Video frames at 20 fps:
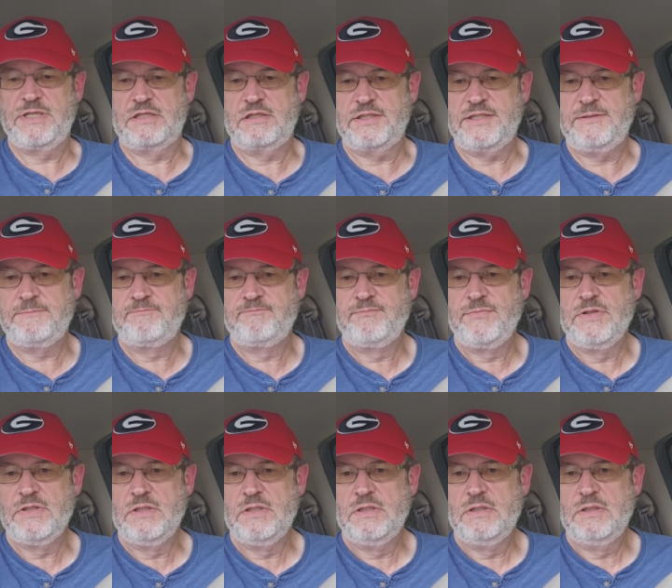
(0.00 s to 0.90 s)
penalty,
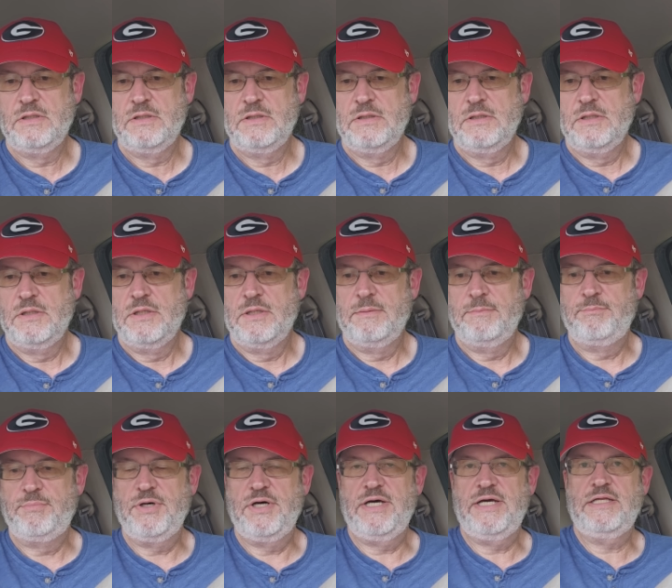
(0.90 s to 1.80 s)

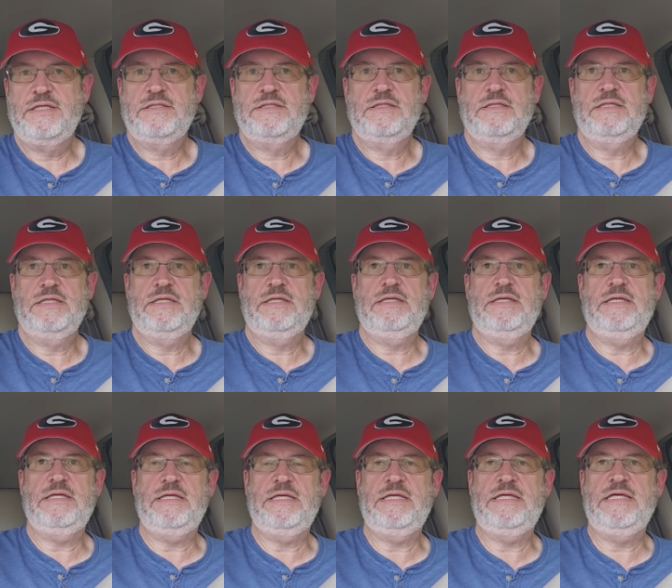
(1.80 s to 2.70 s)
but
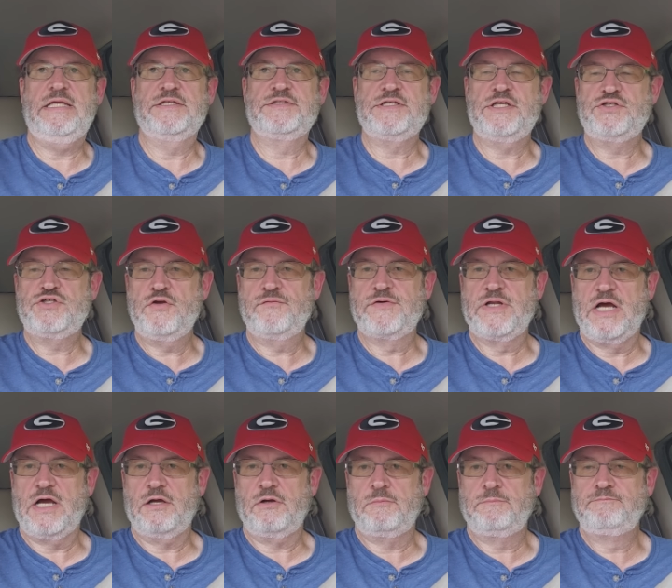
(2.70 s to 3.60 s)
he is a
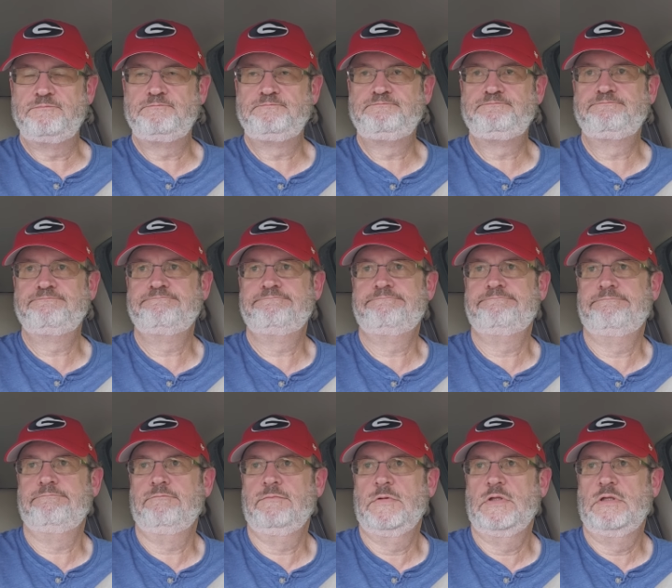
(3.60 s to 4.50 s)
juvenile.
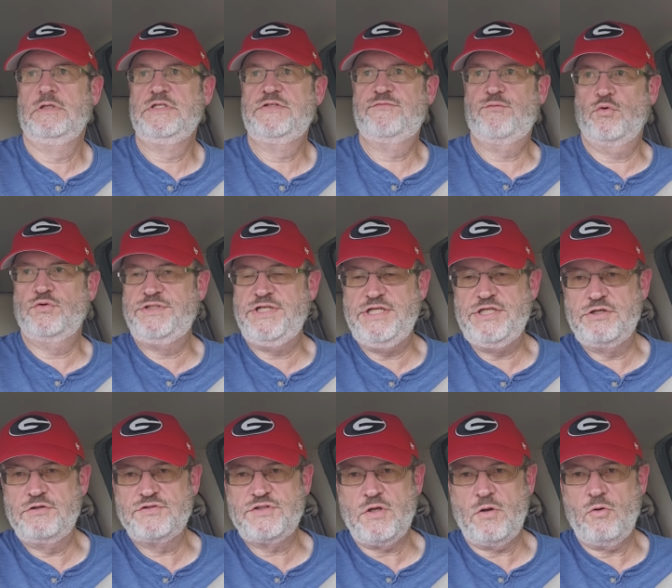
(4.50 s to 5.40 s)
He's 14
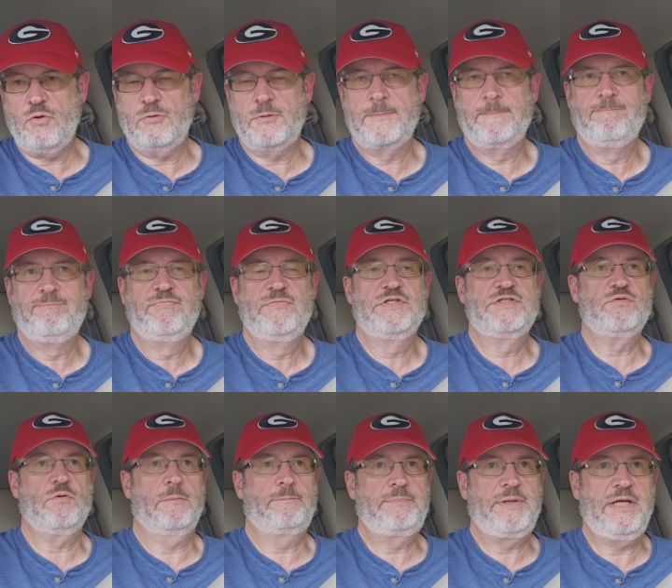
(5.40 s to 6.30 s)
years old.
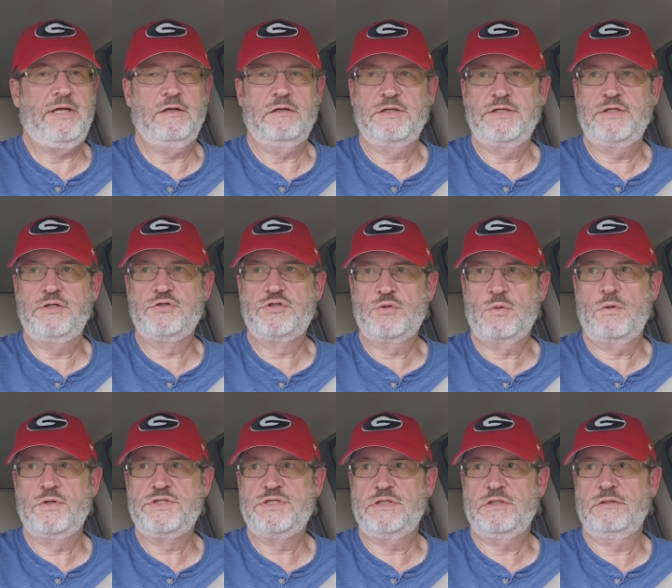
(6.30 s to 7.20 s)
So apparently in
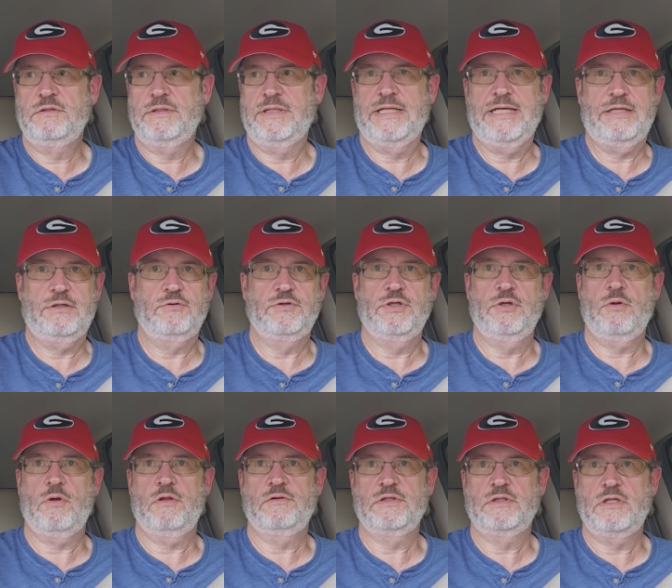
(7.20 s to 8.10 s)
Georgia, and I don't know
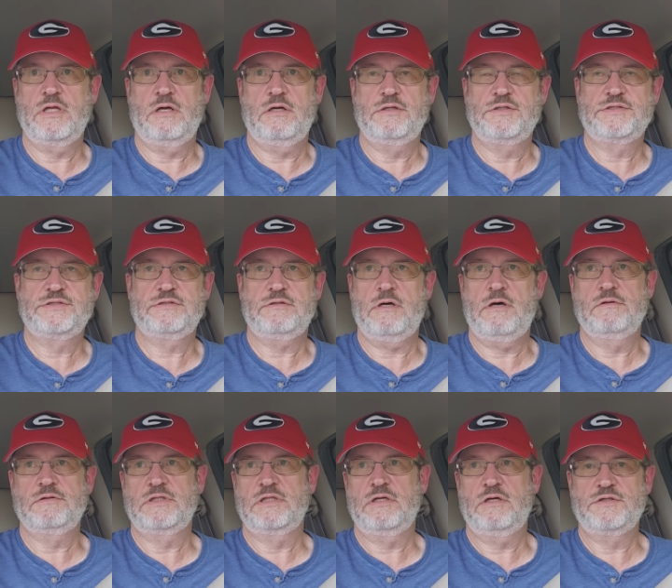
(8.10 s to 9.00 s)
all the laws,
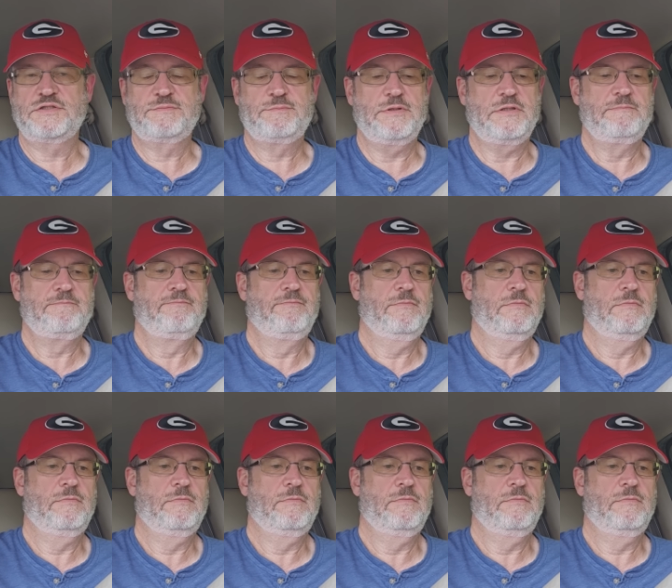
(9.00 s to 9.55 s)
all the laws, but